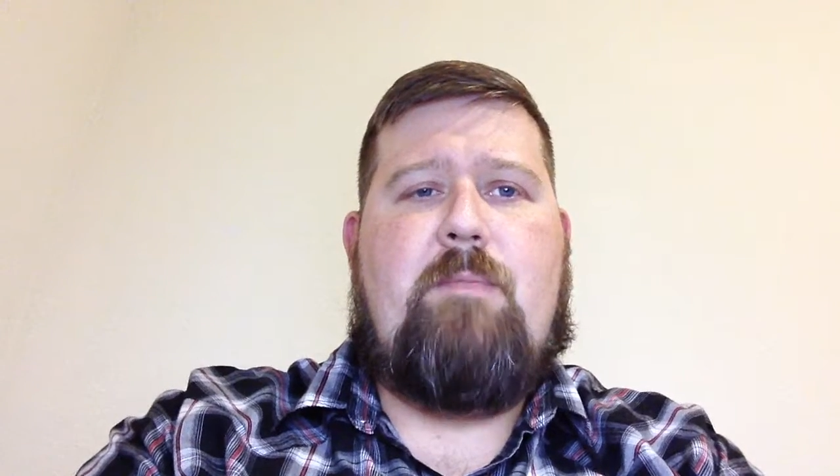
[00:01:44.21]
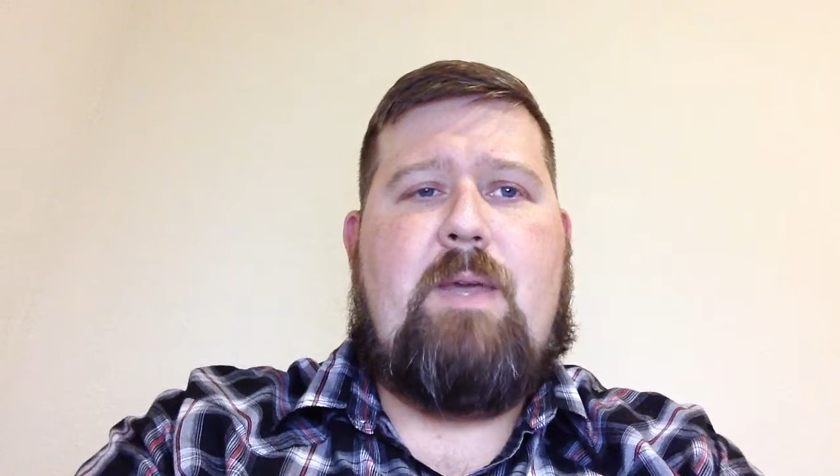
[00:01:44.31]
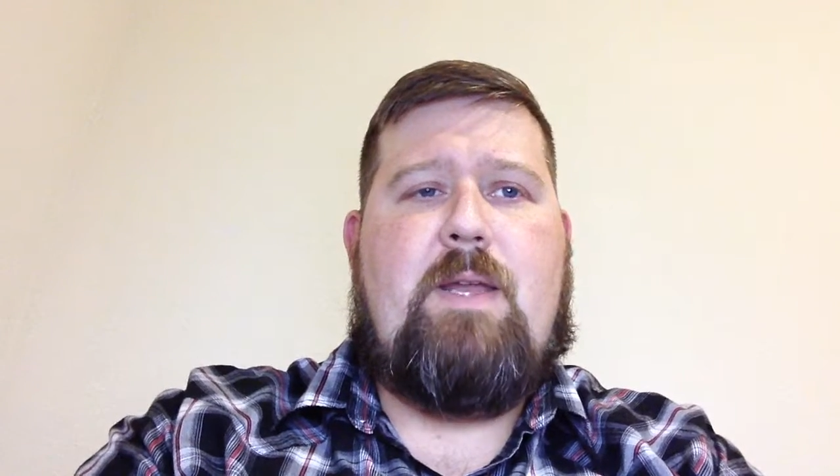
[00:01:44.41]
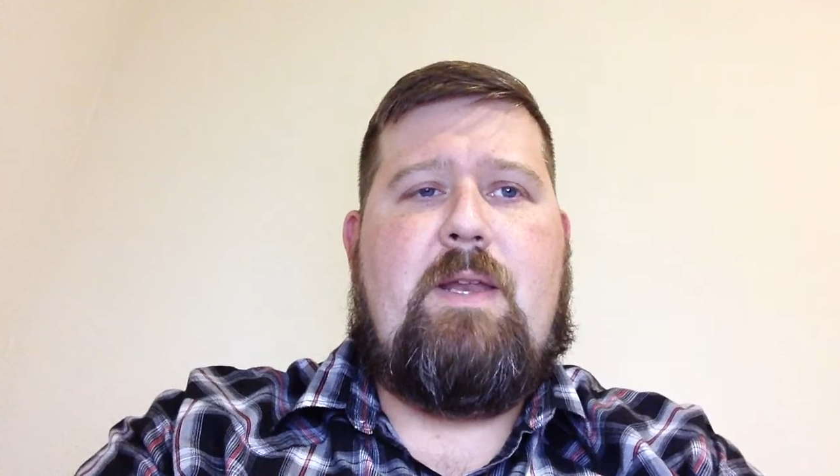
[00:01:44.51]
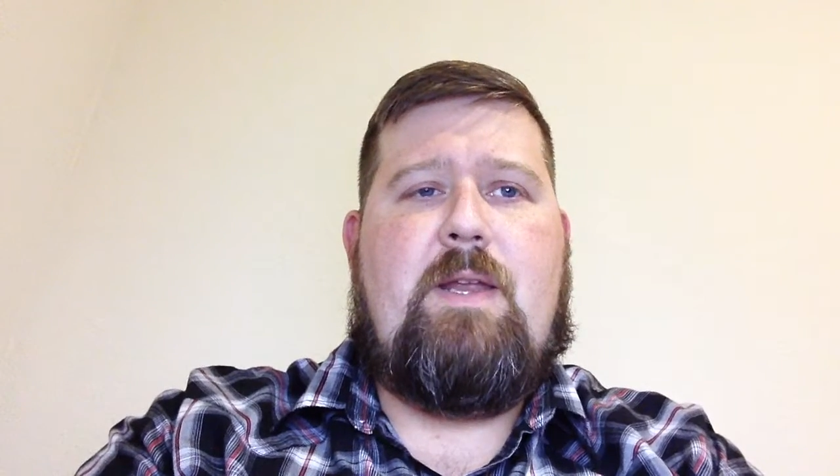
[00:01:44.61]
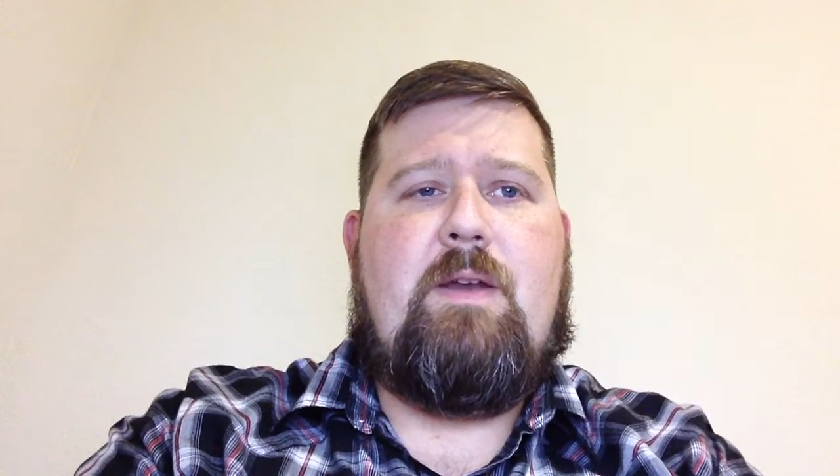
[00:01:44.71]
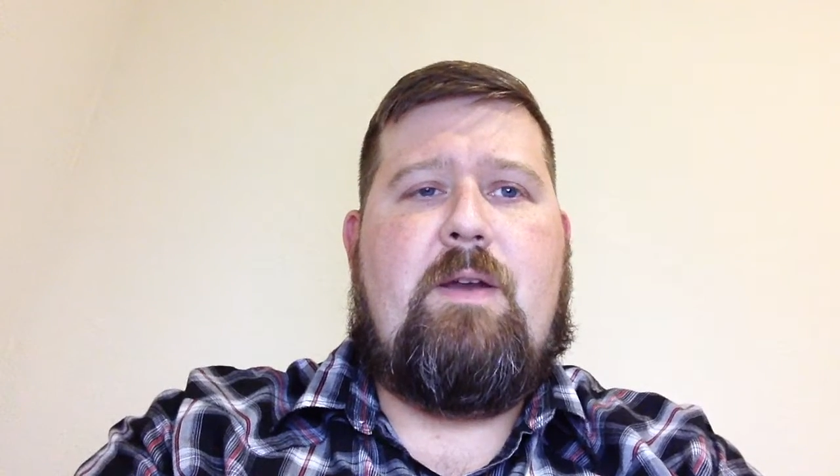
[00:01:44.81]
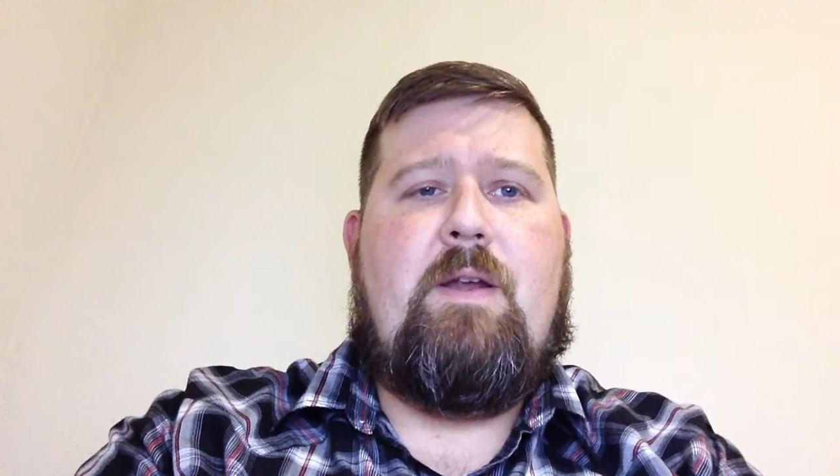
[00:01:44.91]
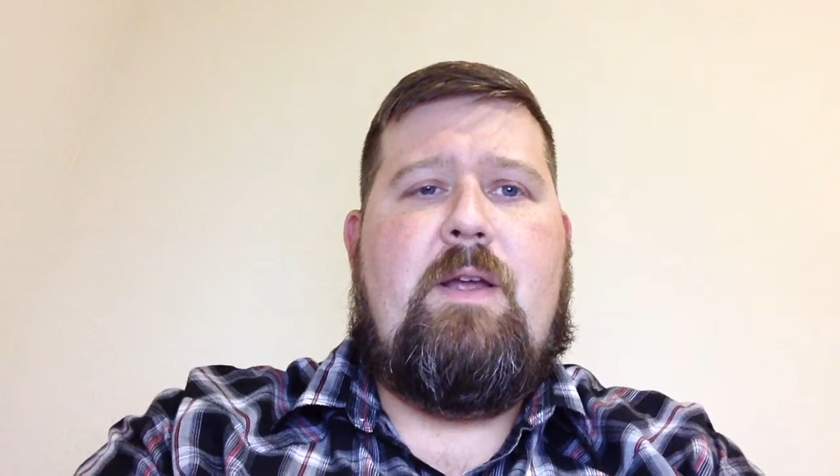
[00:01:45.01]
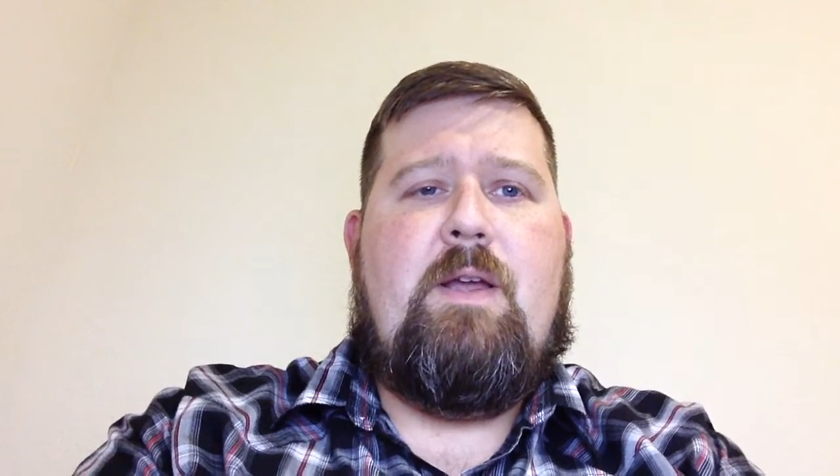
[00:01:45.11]
embedded
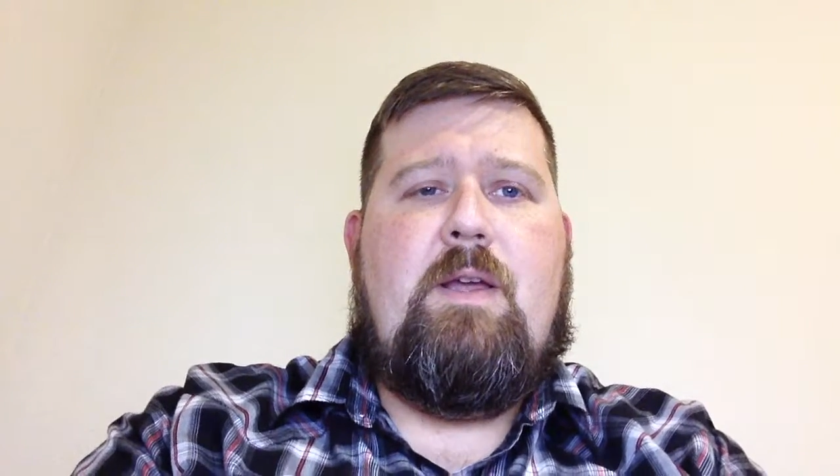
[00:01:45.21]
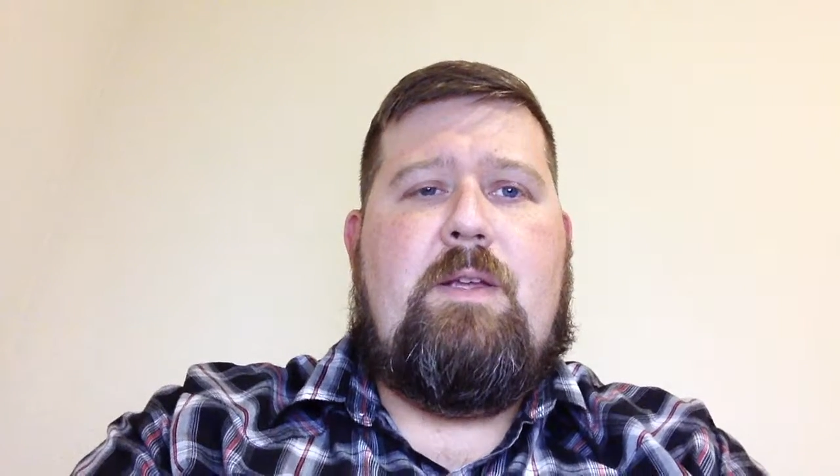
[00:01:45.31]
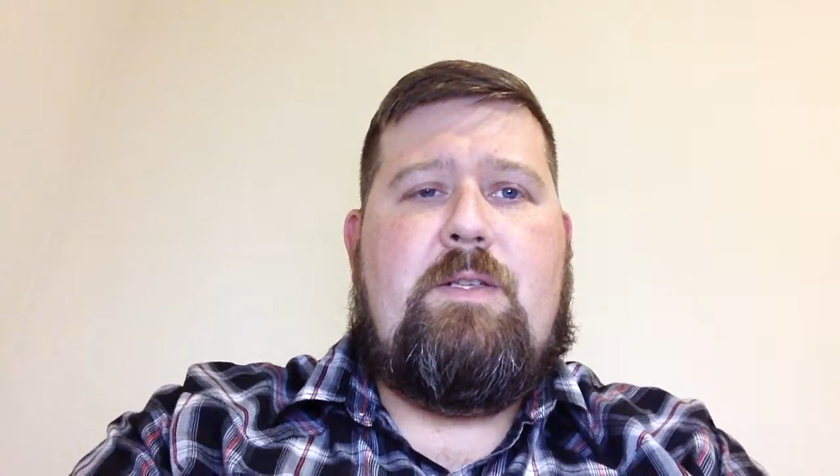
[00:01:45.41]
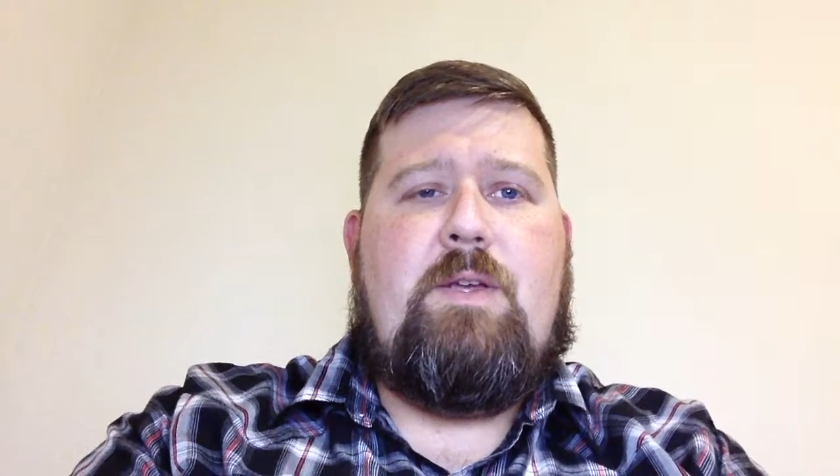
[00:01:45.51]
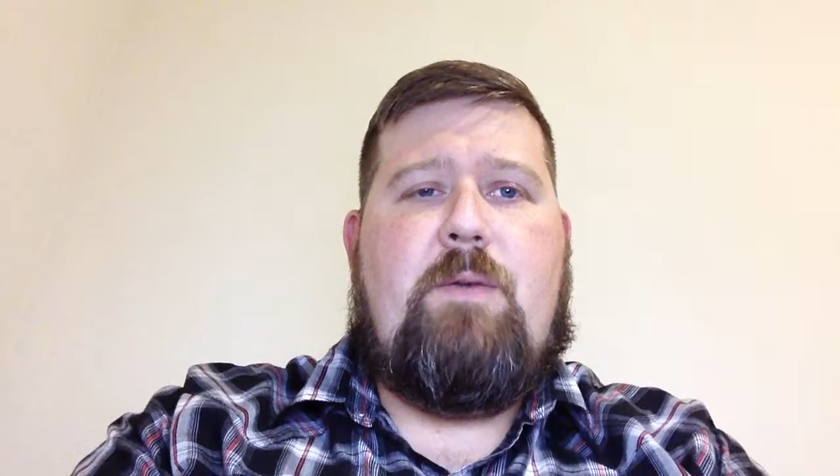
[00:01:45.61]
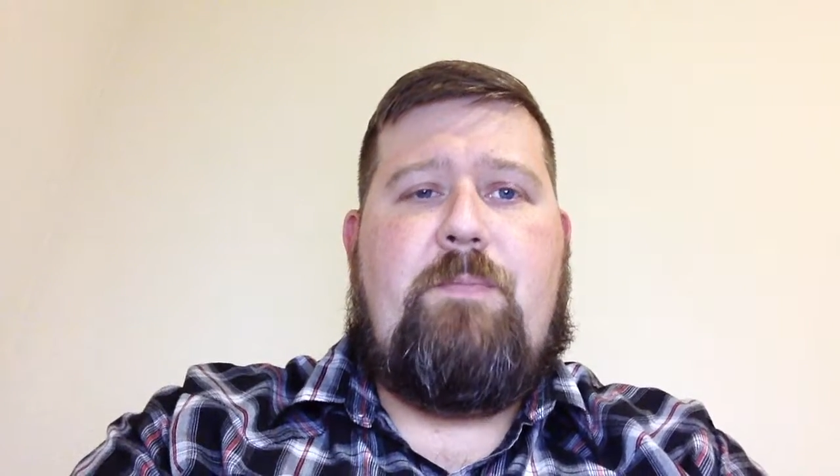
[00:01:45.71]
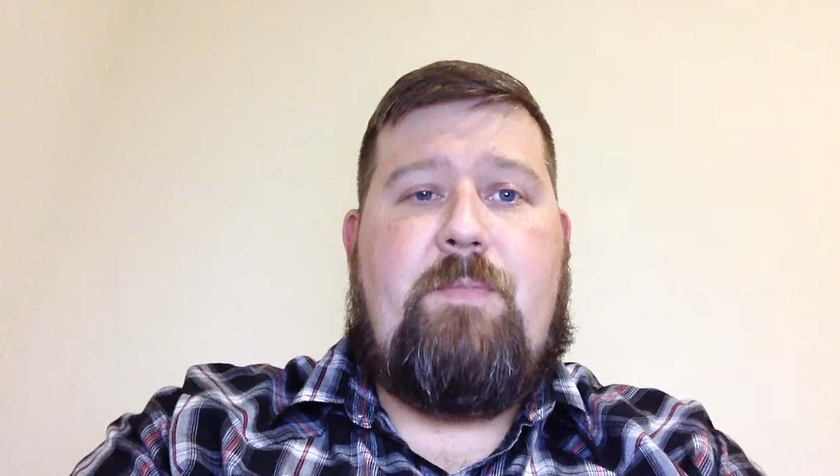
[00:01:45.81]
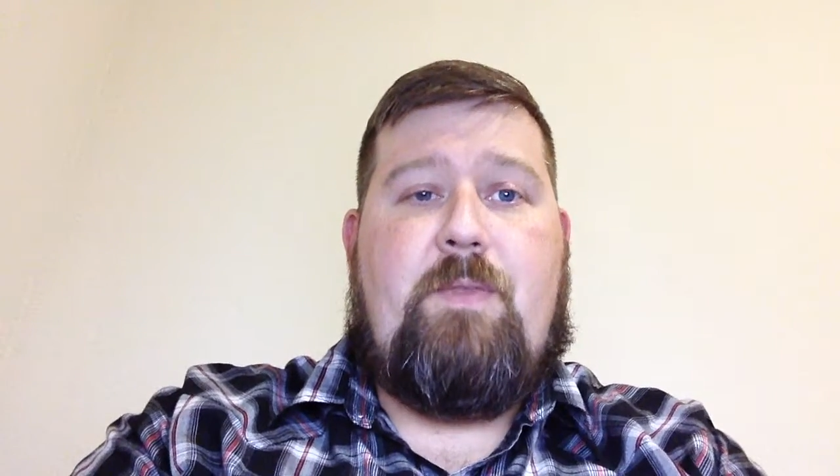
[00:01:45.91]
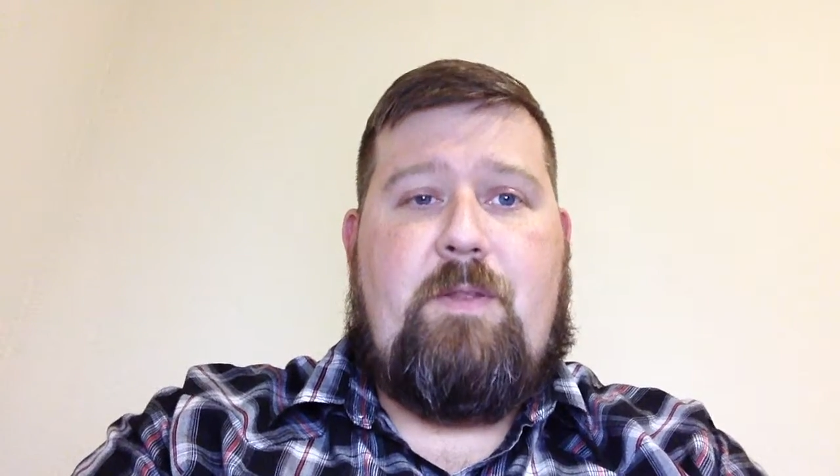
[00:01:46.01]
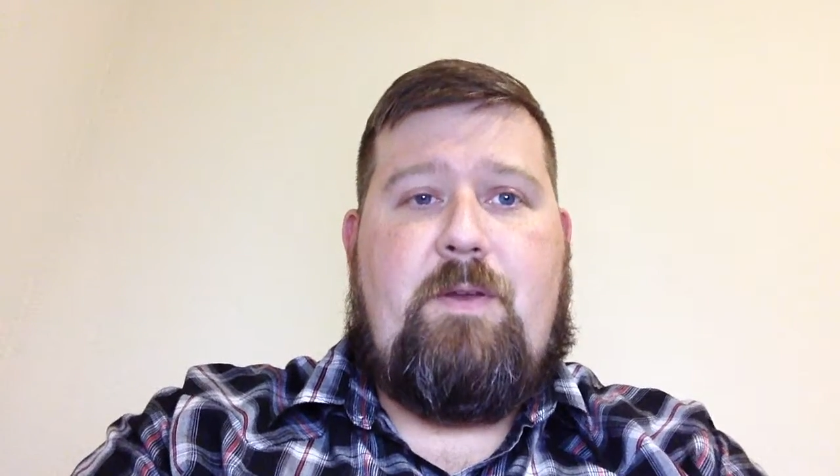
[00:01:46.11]
here. So,
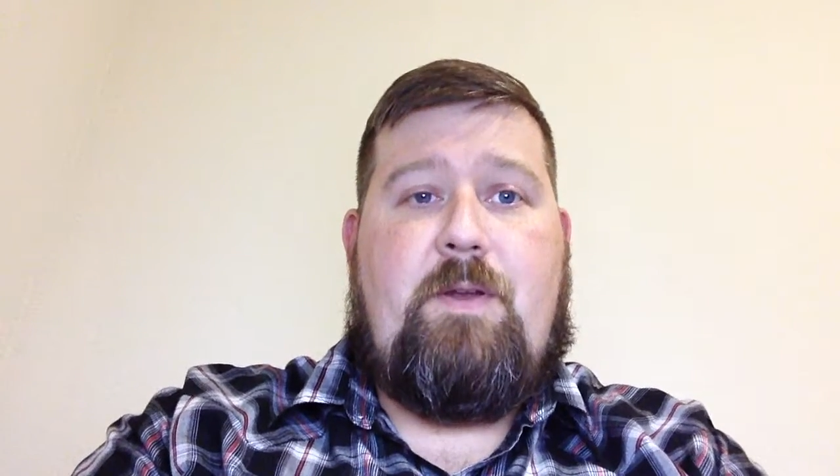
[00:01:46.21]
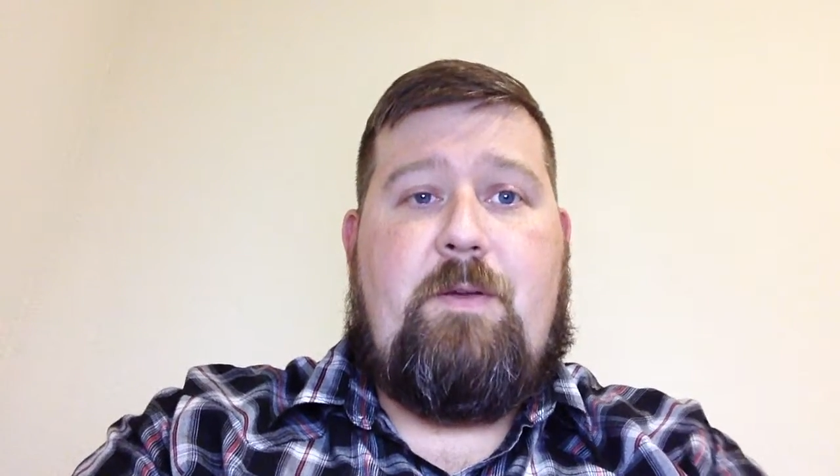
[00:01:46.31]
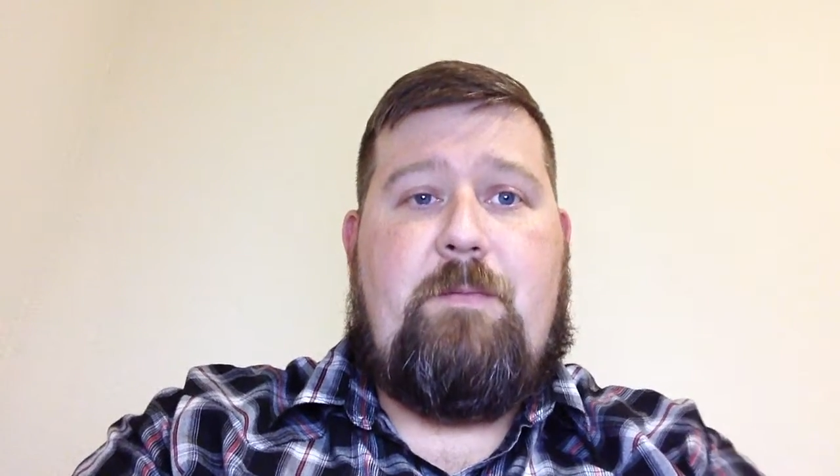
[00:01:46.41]
there you